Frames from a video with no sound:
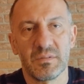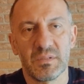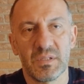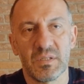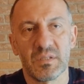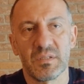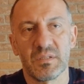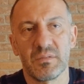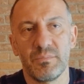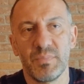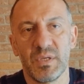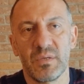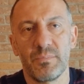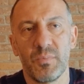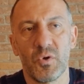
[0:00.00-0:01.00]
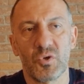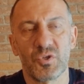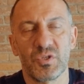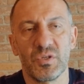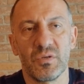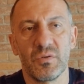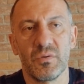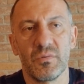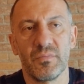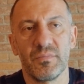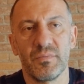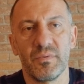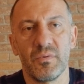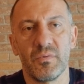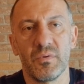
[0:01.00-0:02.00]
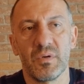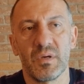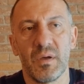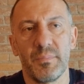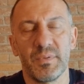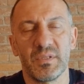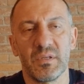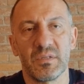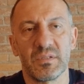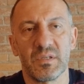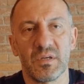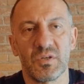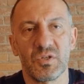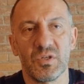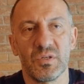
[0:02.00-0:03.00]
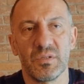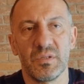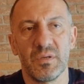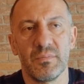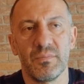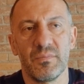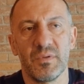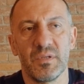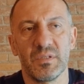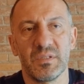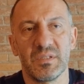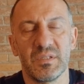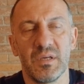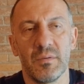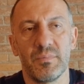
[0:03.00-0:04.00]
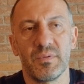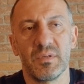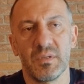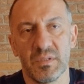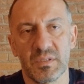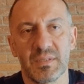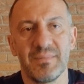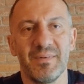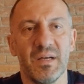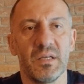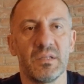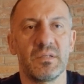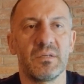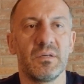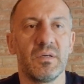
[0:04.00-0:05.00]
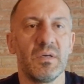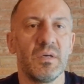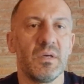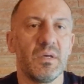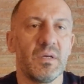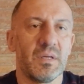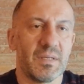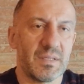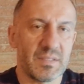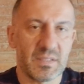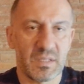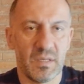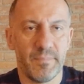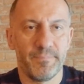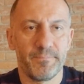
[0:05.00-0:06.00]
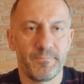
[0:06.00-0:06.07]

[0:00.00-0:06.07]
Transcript: just big portion of your capital structure debt, when it's debt, it's quite risky.